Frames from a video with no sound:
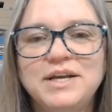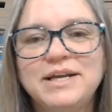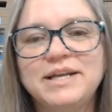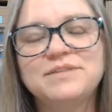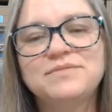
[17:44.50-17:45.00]

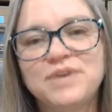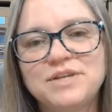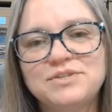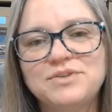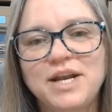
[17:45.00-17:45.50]
It's
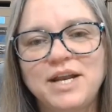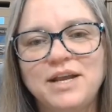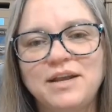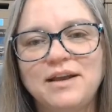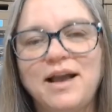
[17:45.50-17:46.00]

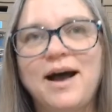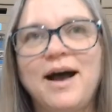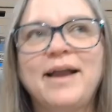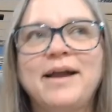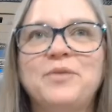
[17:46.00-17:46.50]
frustrating.
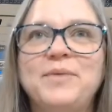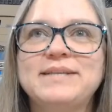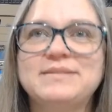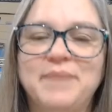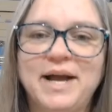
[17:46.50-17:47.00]
I gotta
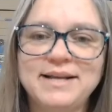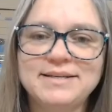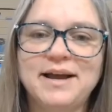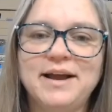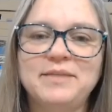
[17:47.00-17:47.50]
waste my
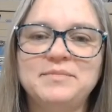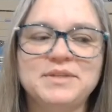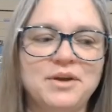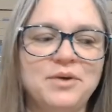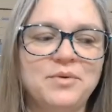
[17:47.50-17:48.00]
time to
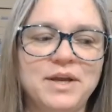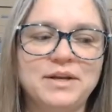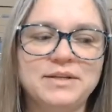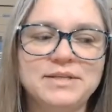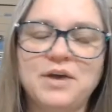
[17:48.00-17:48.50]
go in
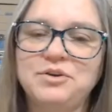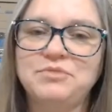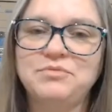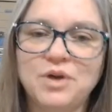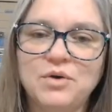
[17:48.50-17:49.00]
and tell you,
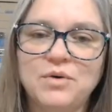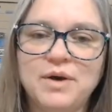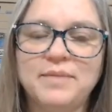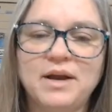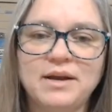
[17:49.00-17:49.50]
no,
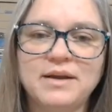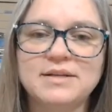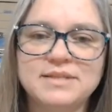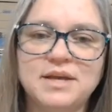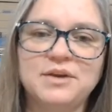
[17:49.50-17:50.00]
I'm not gonna
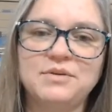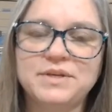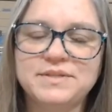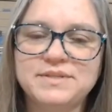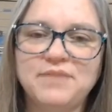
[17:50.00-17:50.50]
sell you
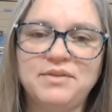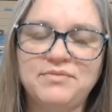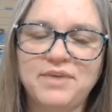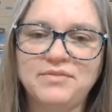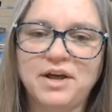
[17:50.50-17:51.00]
this
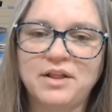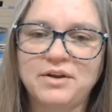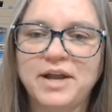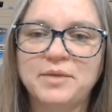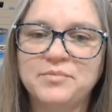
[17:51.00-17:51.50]
$75
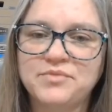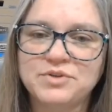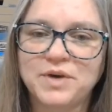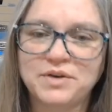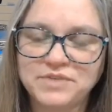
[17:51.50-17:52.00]
item for
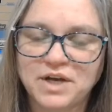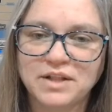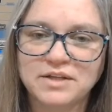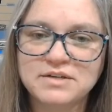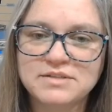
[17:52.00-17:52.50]

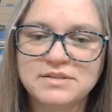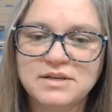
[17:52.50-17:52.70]
$12.